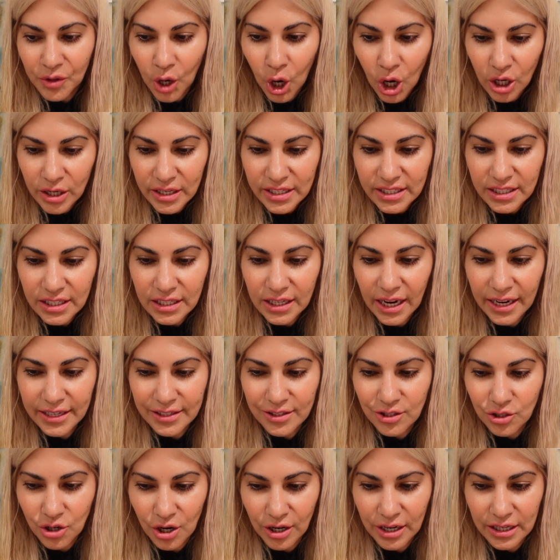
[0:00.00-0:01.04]
honestly, I
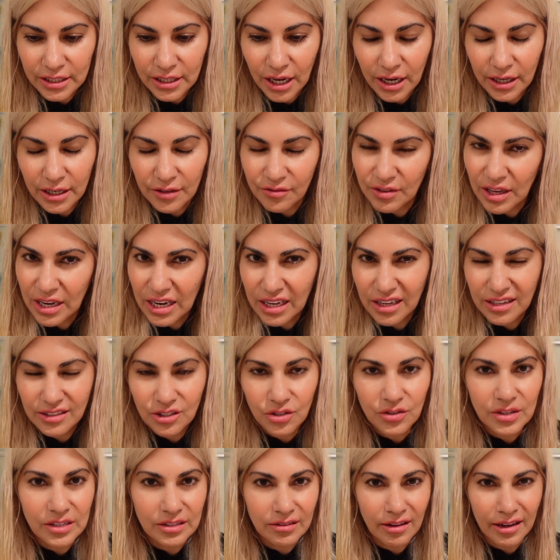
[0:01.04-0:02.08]
started kind of getting into
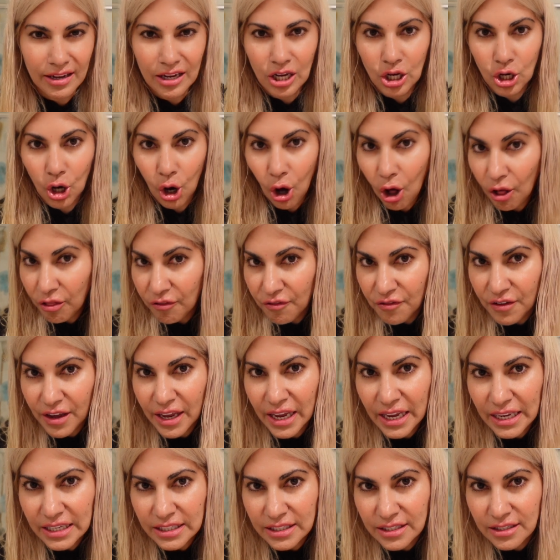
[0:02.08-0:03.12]
this like goth
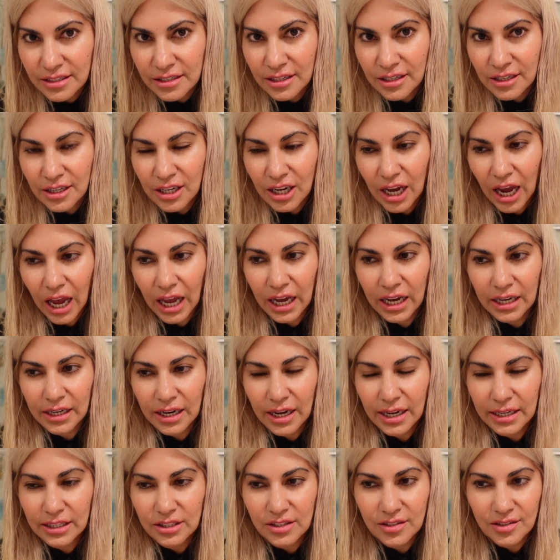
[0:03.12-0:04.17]
phase and
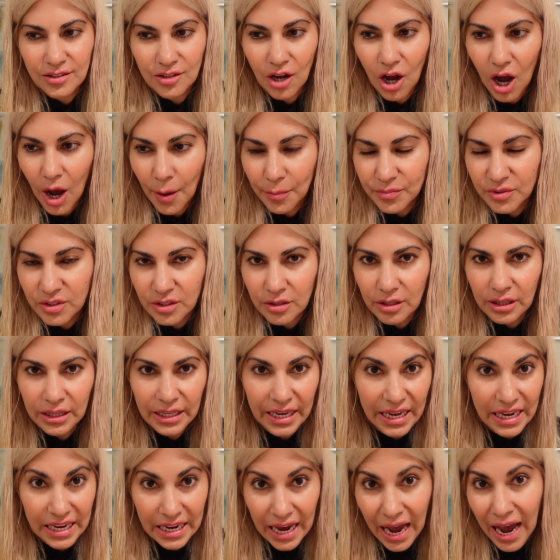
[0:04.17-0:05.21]
I stopped
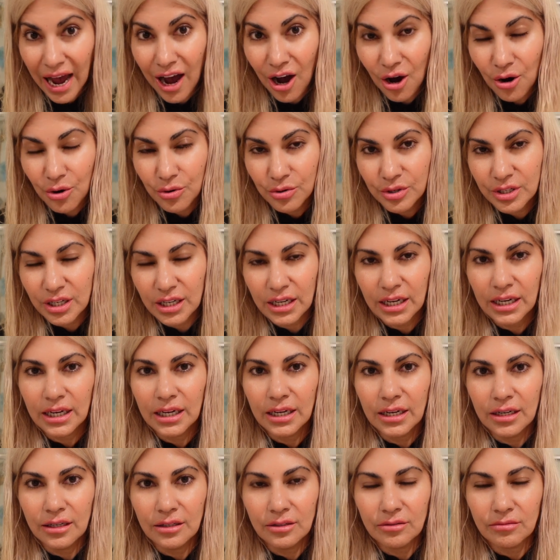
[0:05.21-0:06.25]
laying out
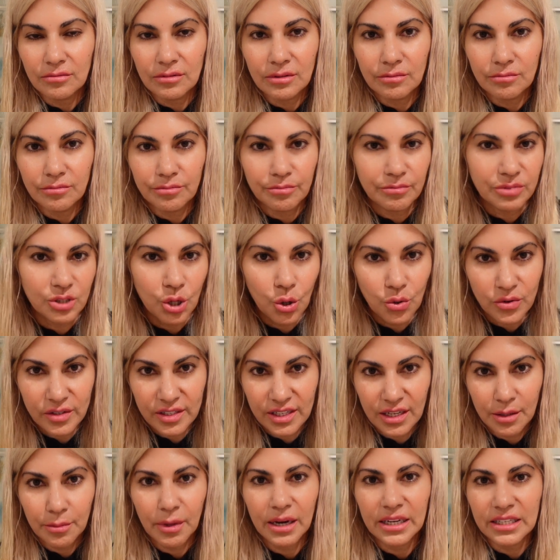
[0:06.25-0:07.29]
and
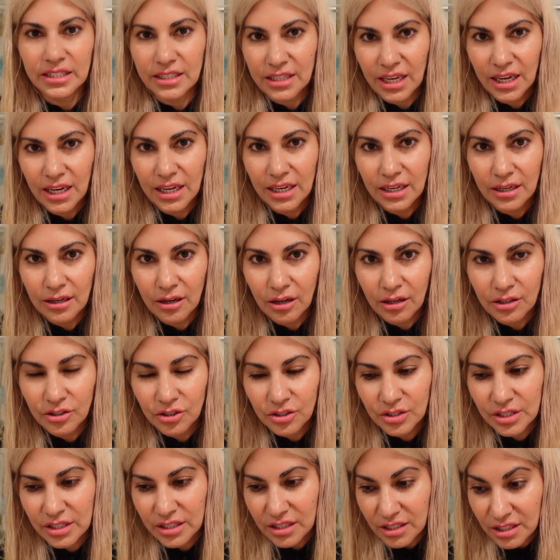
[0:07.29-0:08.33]
toasting my skin under
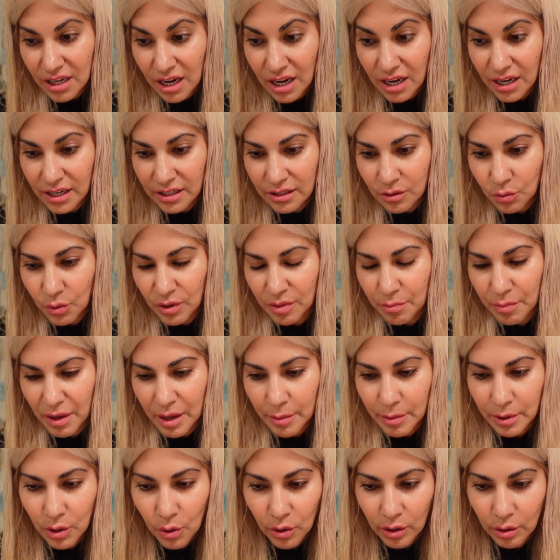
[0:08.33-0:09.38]
the sun with
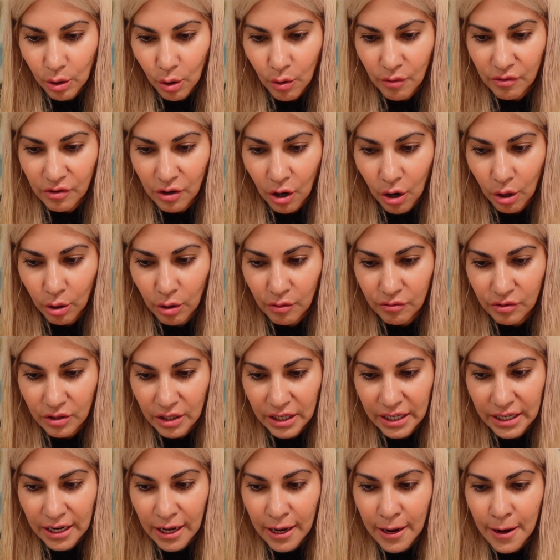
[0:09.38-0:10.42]
baby oil over all over
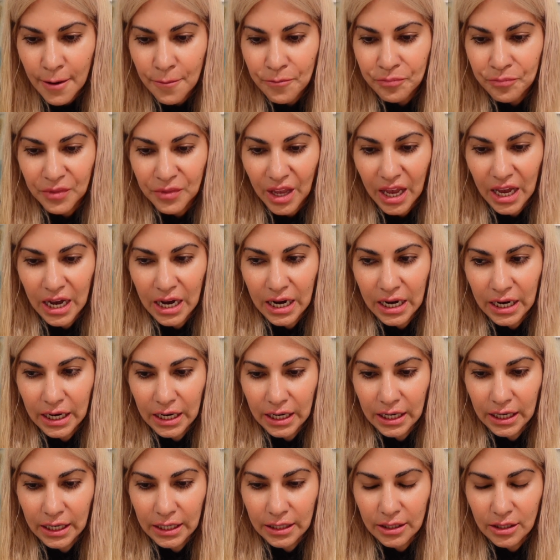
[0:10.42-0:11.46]
it
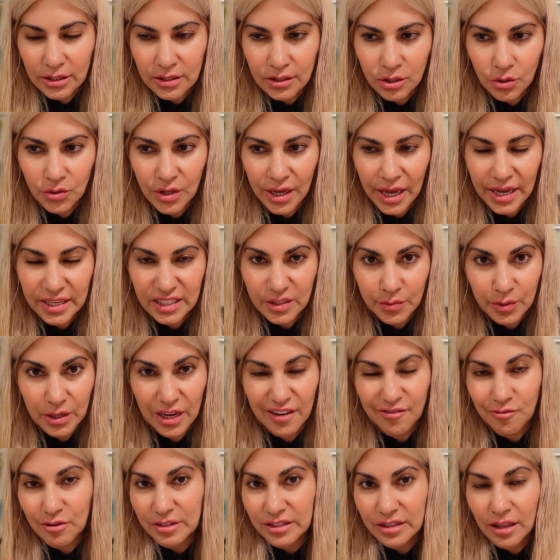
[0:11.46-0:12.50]
and so the
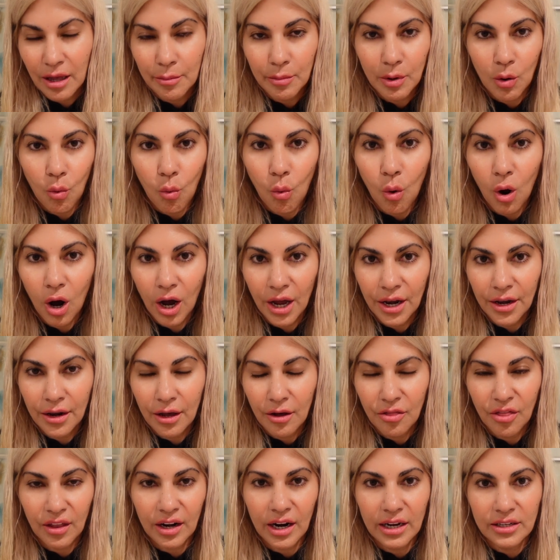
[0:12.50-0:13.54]
SPF was number one
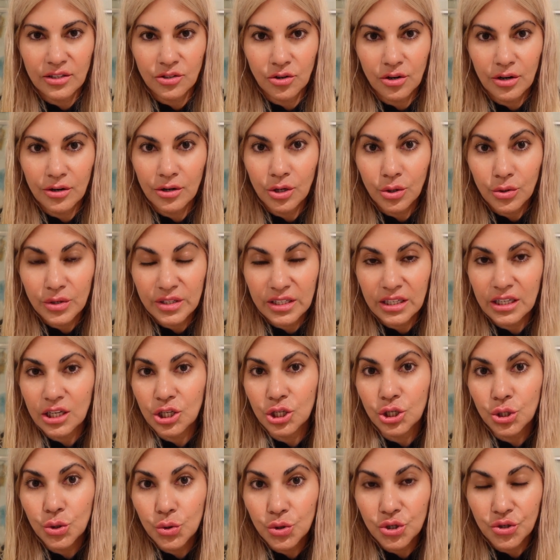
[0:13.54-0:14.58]
that I started noticing a
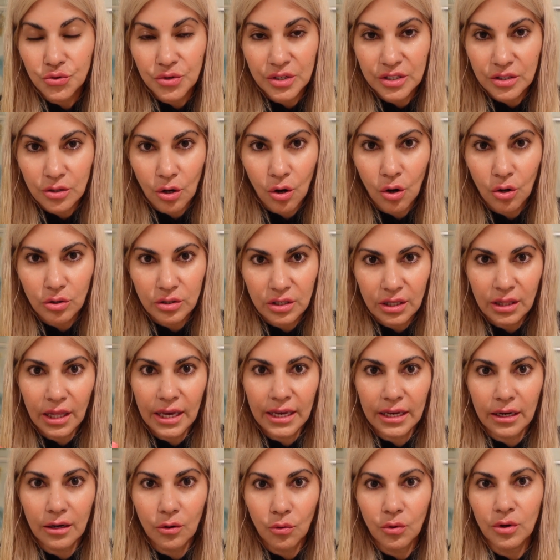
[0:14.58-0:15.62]
huge result
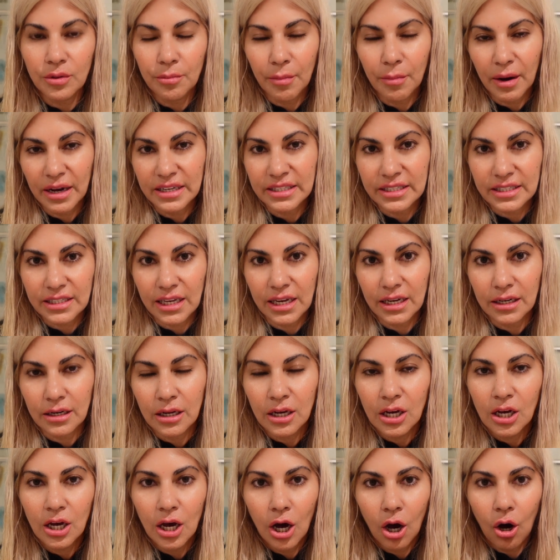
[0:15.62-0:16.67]
like with my skin
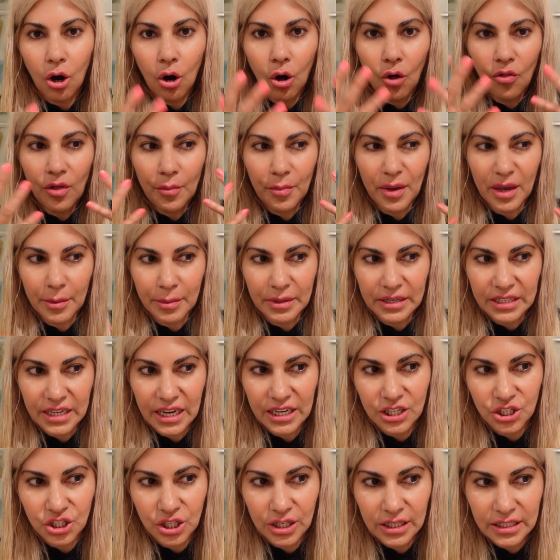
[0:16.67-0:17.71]
all the
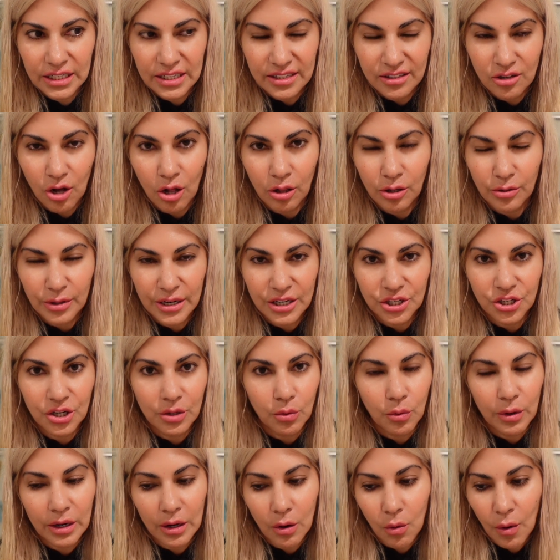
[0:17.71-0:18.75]
pigmentation discoloration
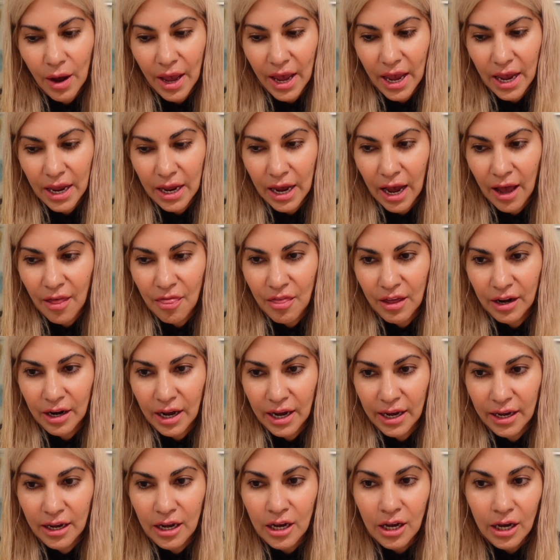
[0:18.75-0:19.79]
went away and then
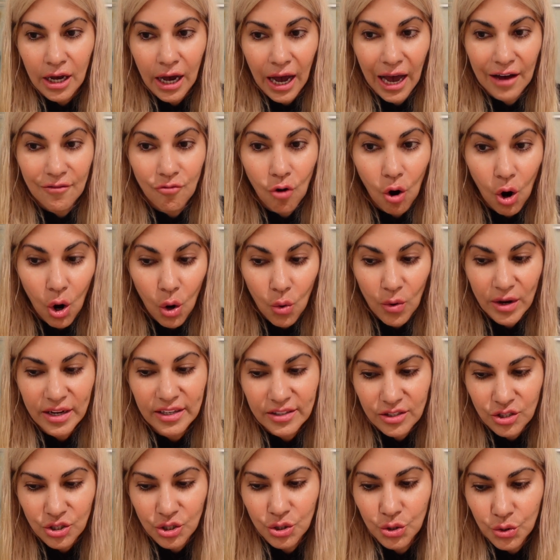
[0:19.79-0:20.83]
I have
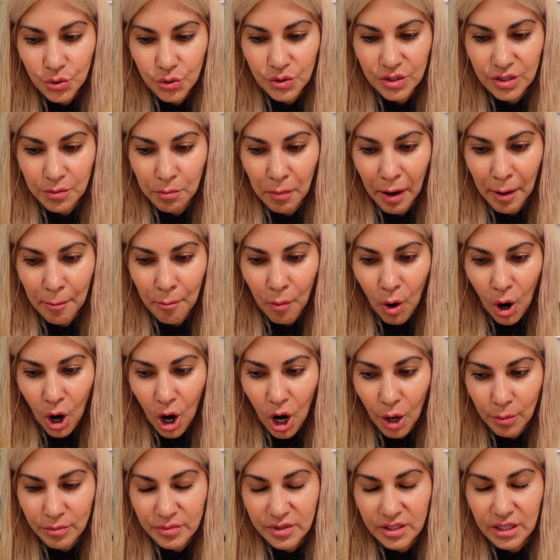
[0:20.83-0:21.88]
always used my
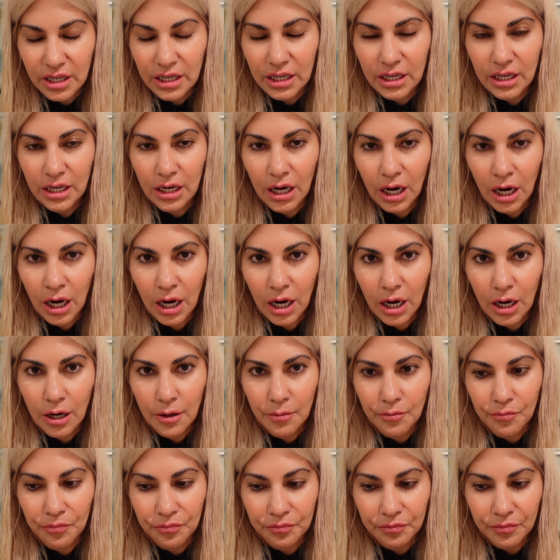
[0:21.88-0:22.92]
mom's um,
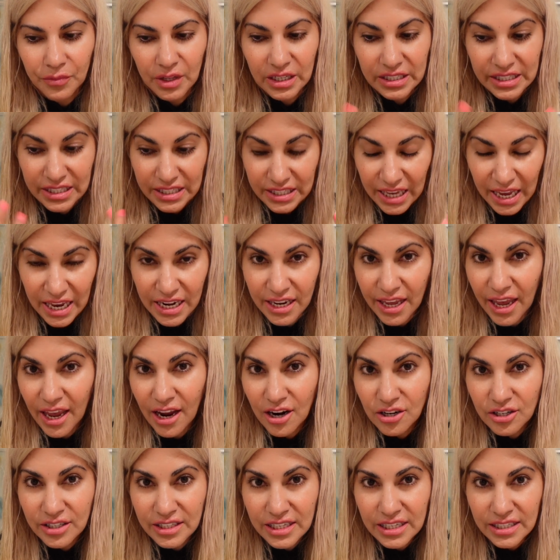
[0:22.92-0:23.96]

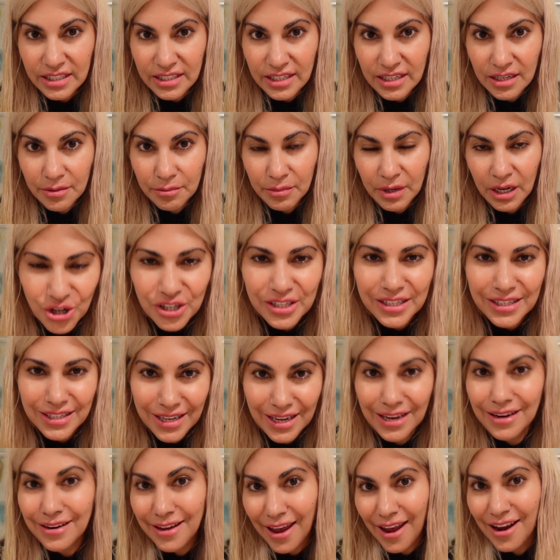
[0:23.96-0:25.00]
skincare system her
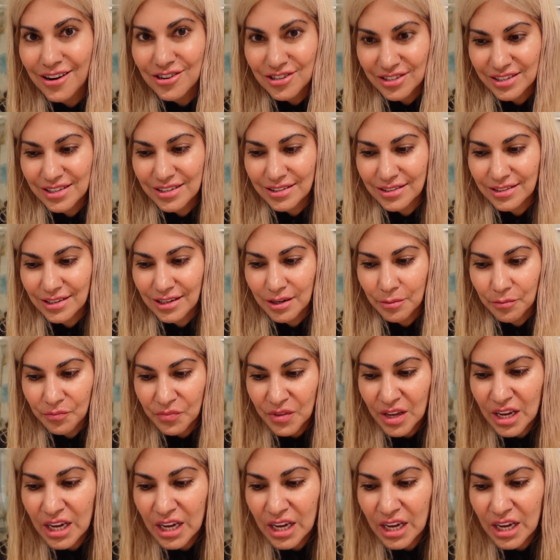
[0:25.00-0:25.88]
skincare system